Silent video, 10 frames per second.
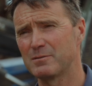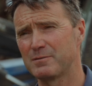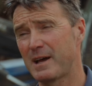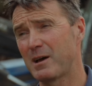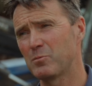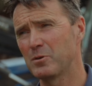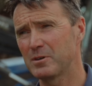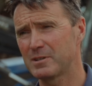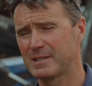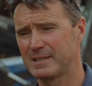of hard
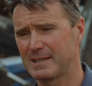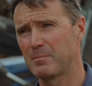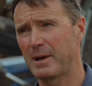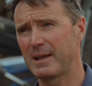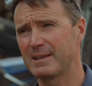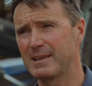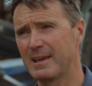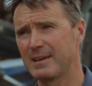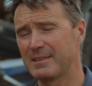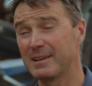work, but
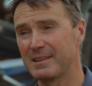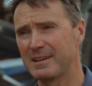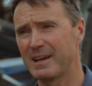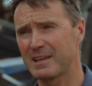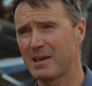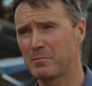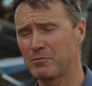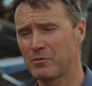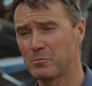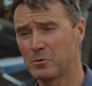yeah, at the end of the day it can be
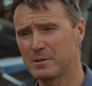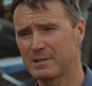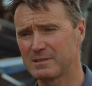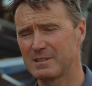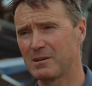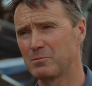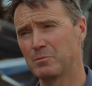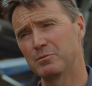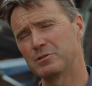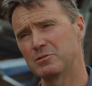rewarding. You know, we
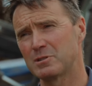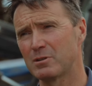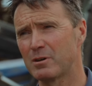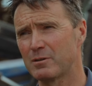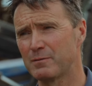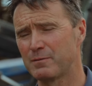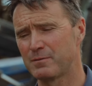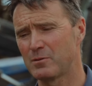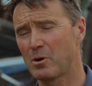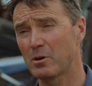produce a lot of
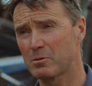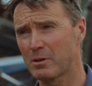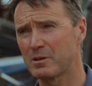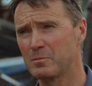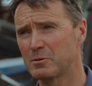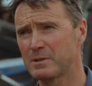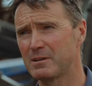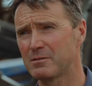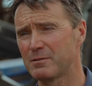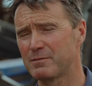high quality milk
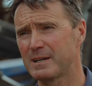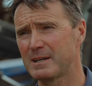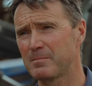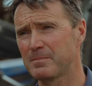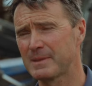here on the farm,